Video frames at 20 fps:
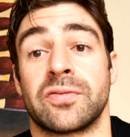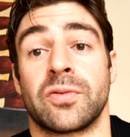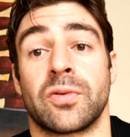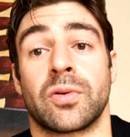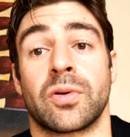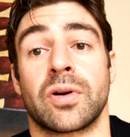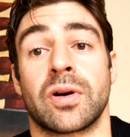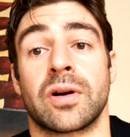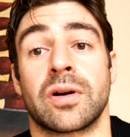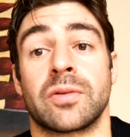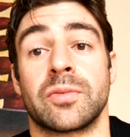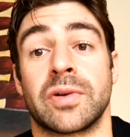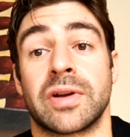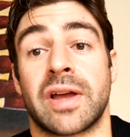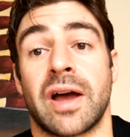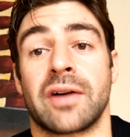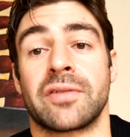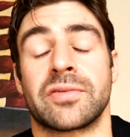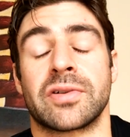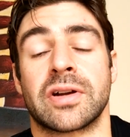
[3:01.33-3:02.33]
for
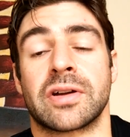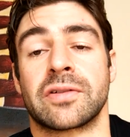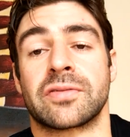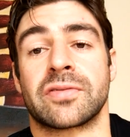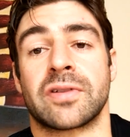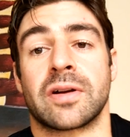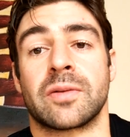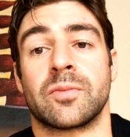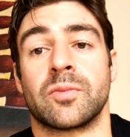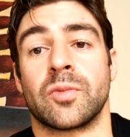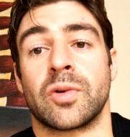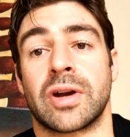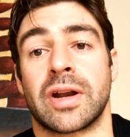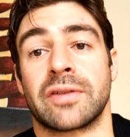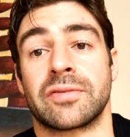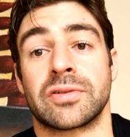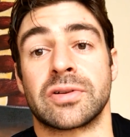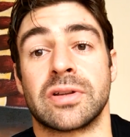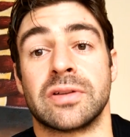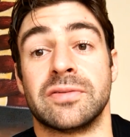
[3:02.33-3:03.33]
recovering from
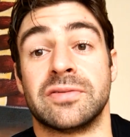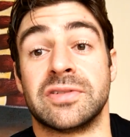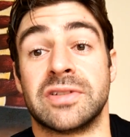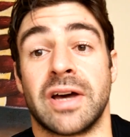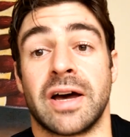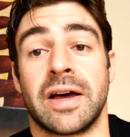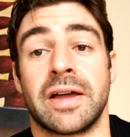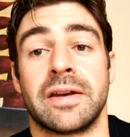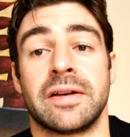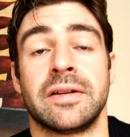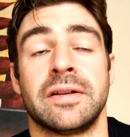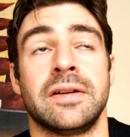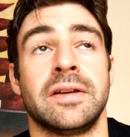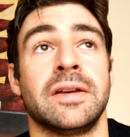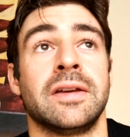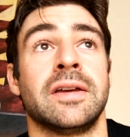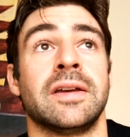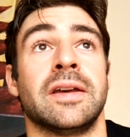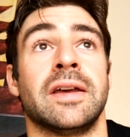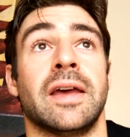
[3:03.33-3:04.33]
whatever you've done,
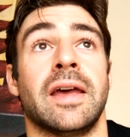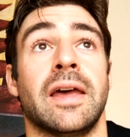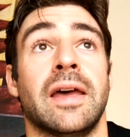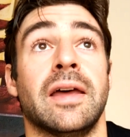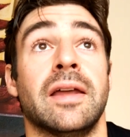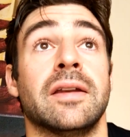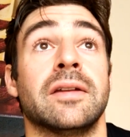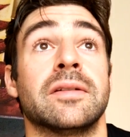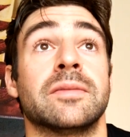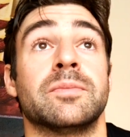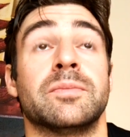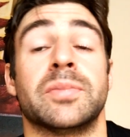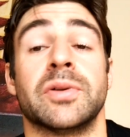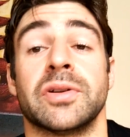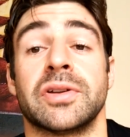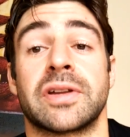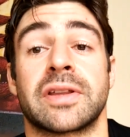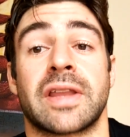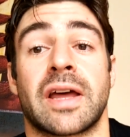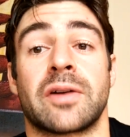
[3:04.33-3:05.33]
and
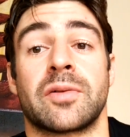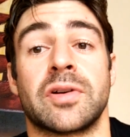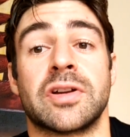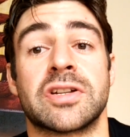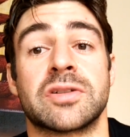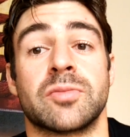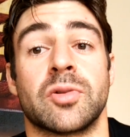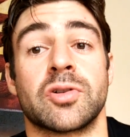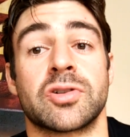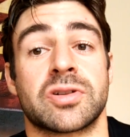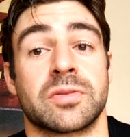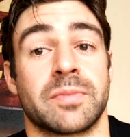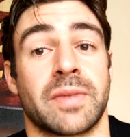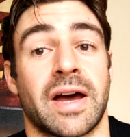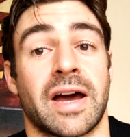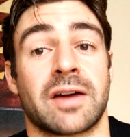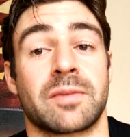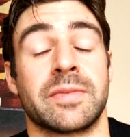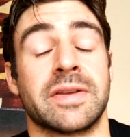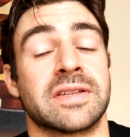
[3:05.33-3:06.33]
building that range of motion
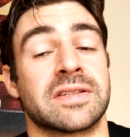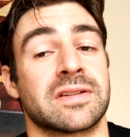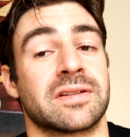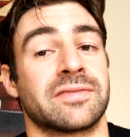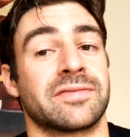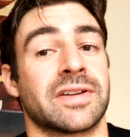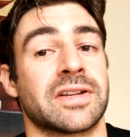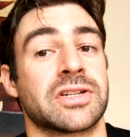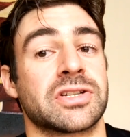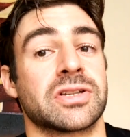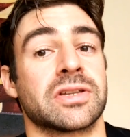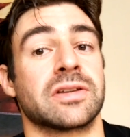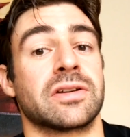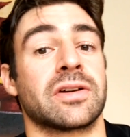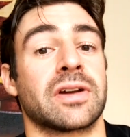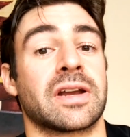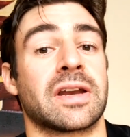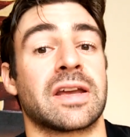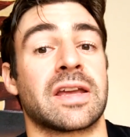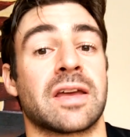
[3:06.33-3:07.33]
back means that eventually
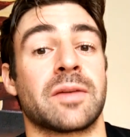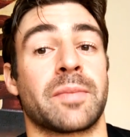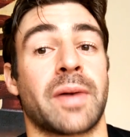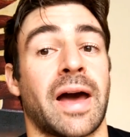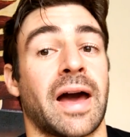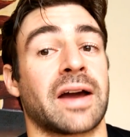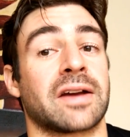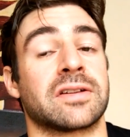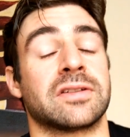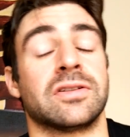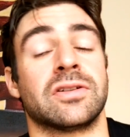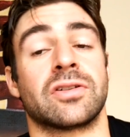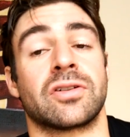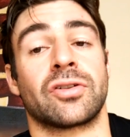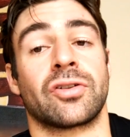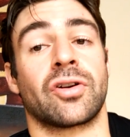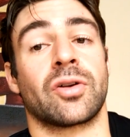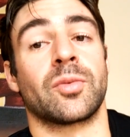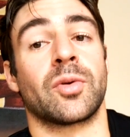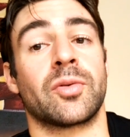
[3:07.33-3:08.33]
you're going to get back to your
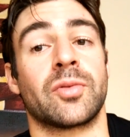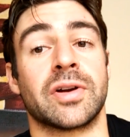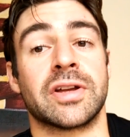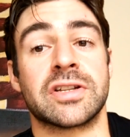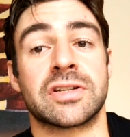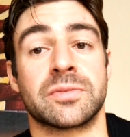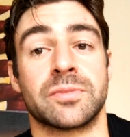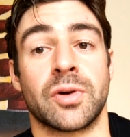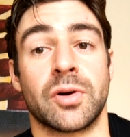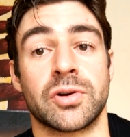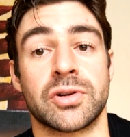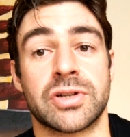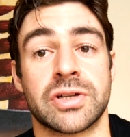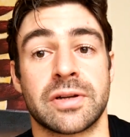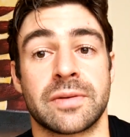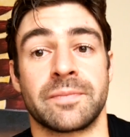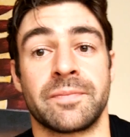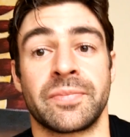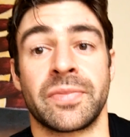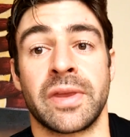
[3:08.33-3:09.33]
normal range of
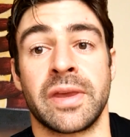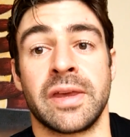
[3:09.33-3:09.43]
motion,